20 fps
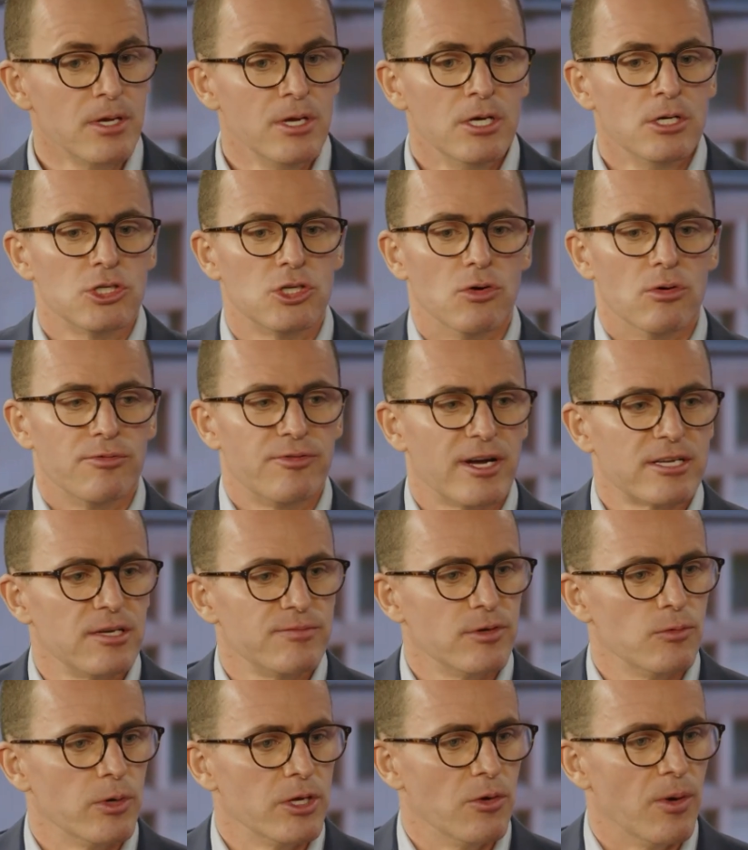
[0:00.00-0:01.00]
So
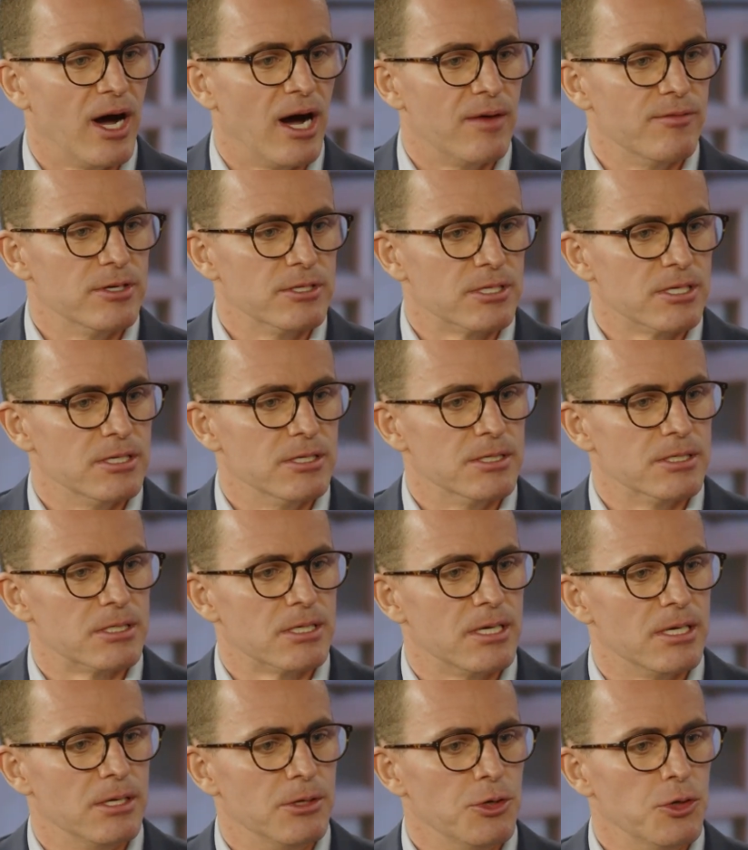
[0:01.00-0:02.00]
effectively, what you have is
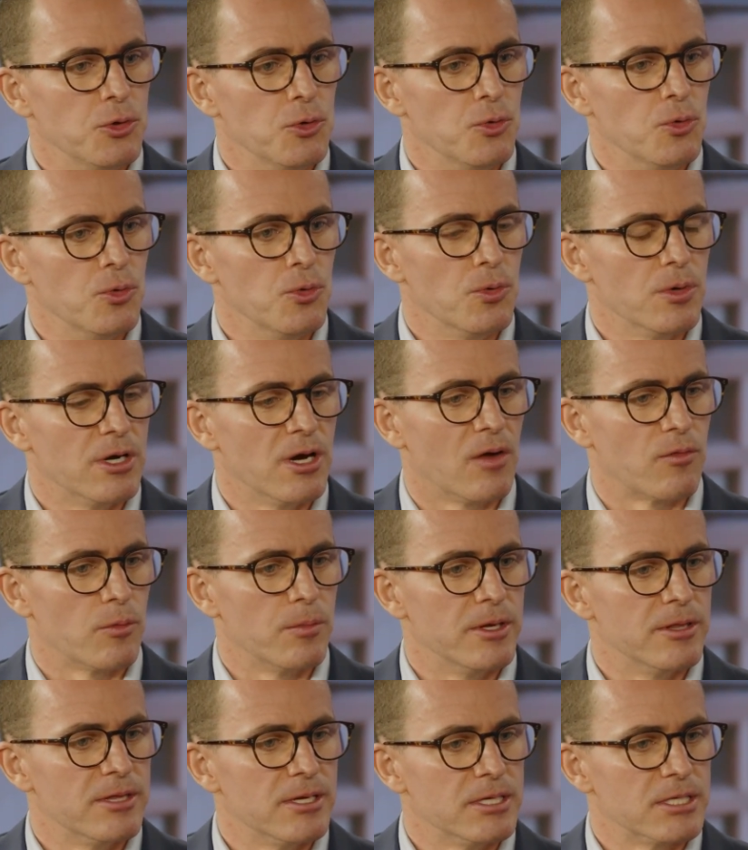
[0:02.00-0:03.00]
a new
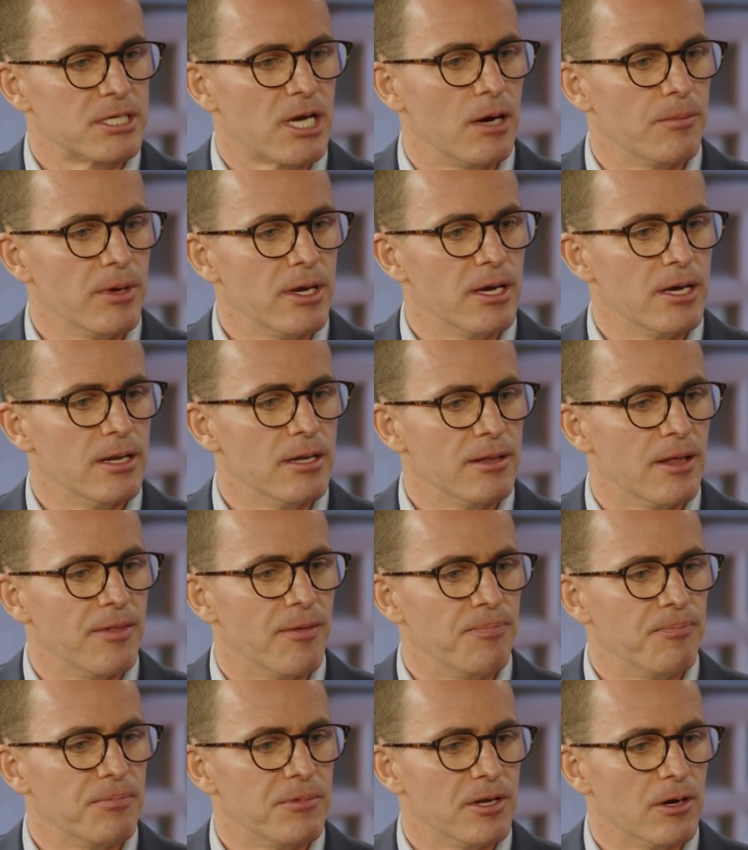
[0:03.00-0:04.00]
government that has come in,
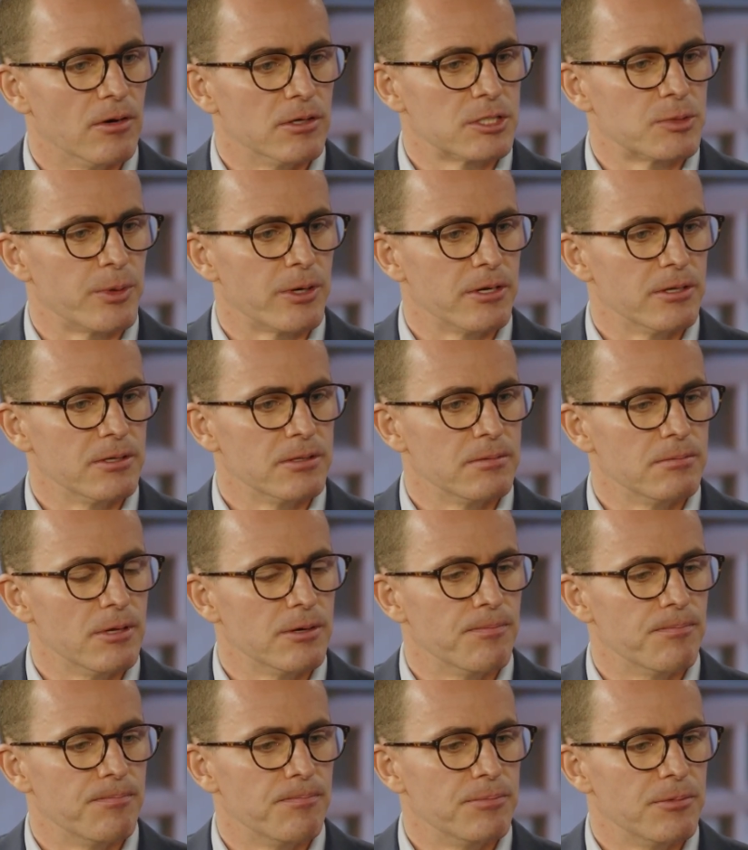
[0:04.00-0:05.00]
and I'll spare you
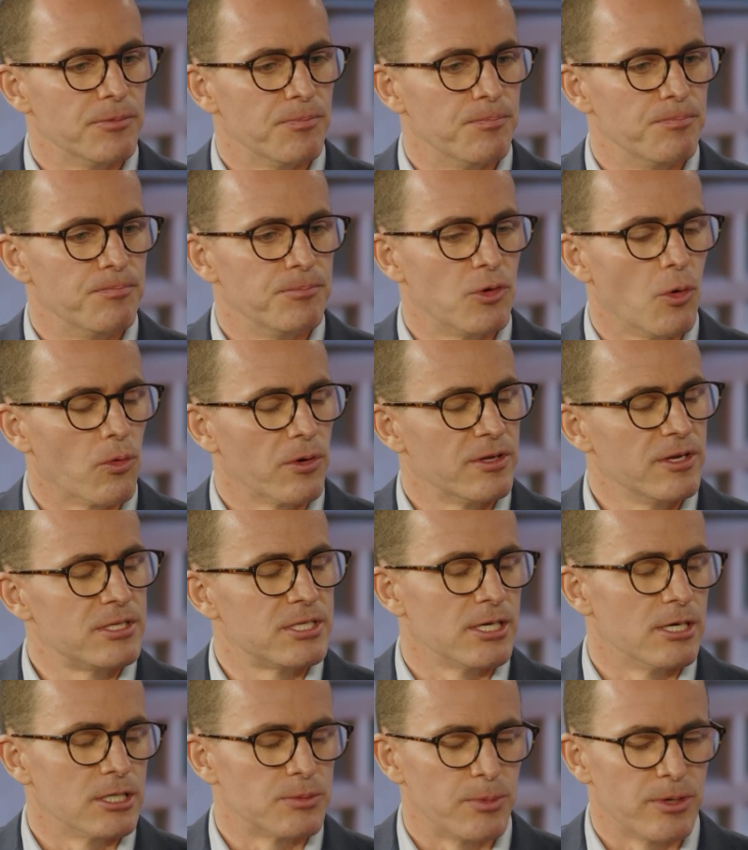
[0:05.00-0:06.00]
the gore
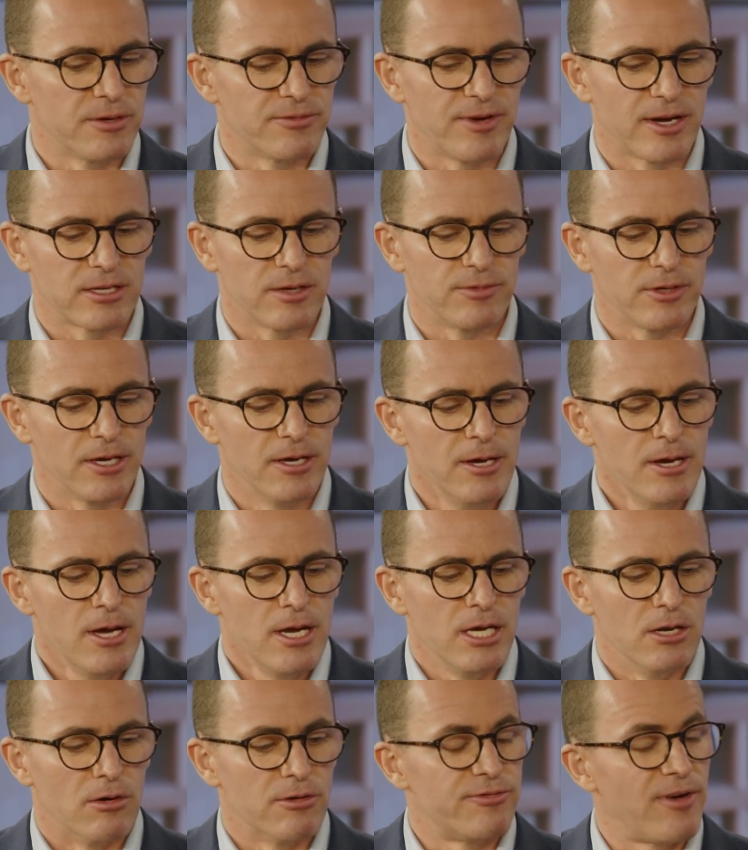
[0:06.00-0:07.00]
details, but effectively,
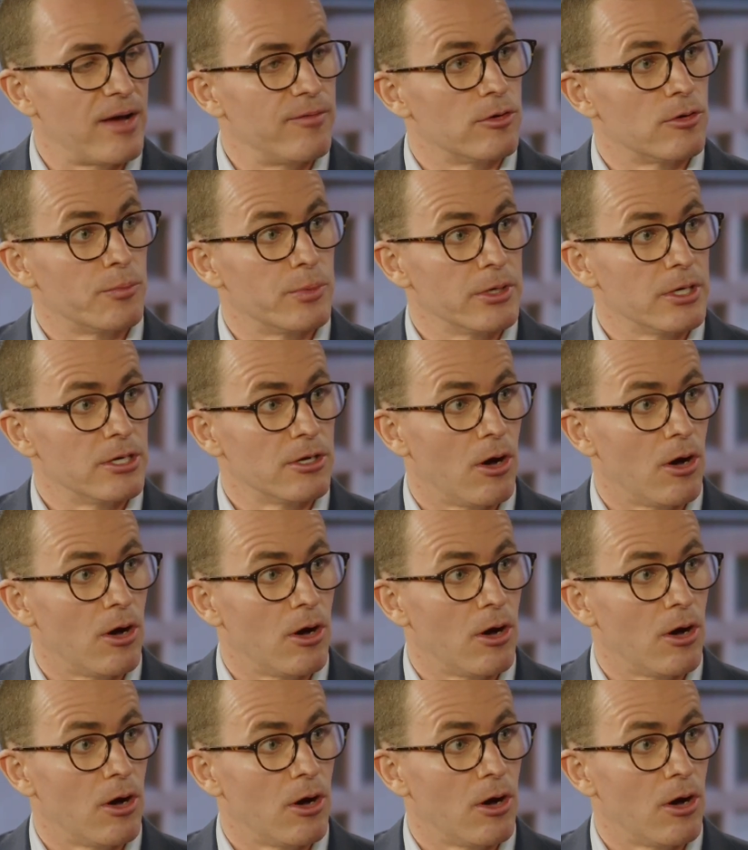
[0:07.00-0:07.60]
a $500 billion